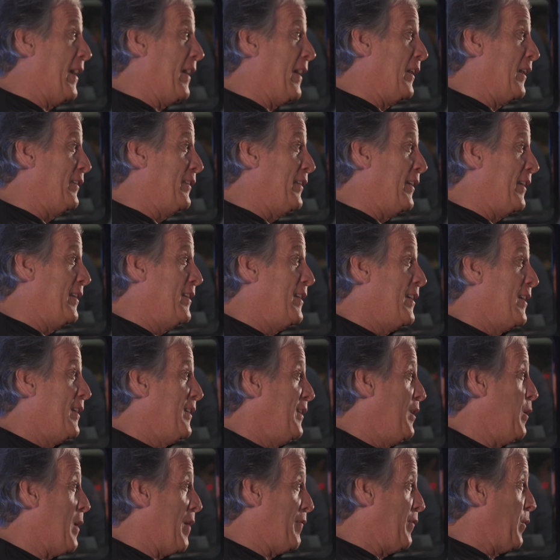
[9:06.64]
talented,
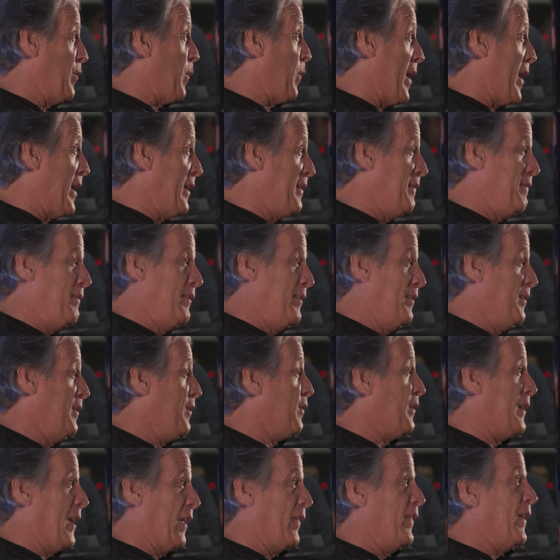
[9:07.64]
you have to want it.
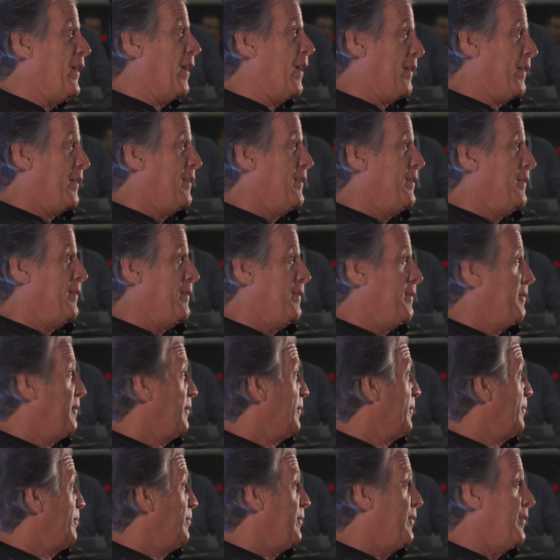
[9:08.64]
You'll get there.
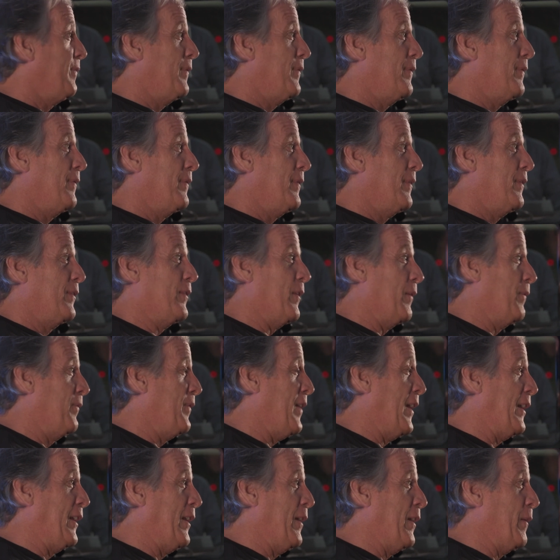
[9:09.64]
Ron, thanks so
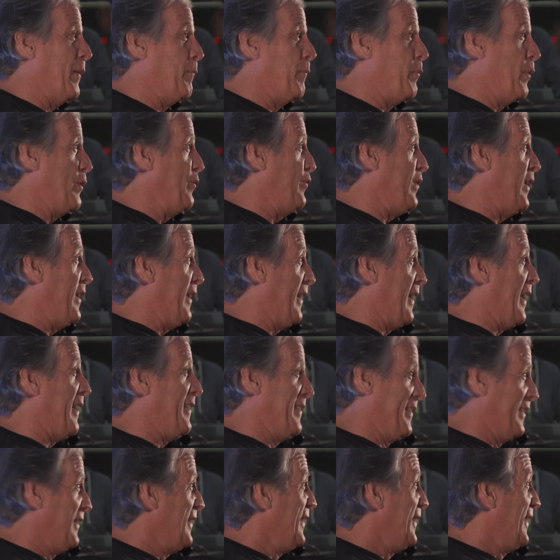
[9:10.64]
much. Thank you. Appreciate it, guys.
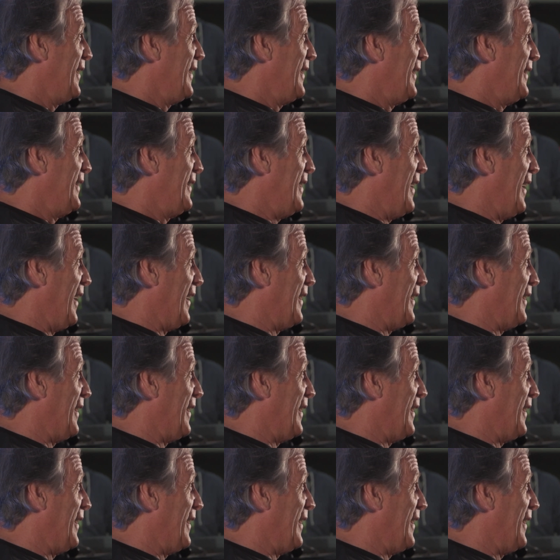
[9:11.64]
Yeah, appreciate it,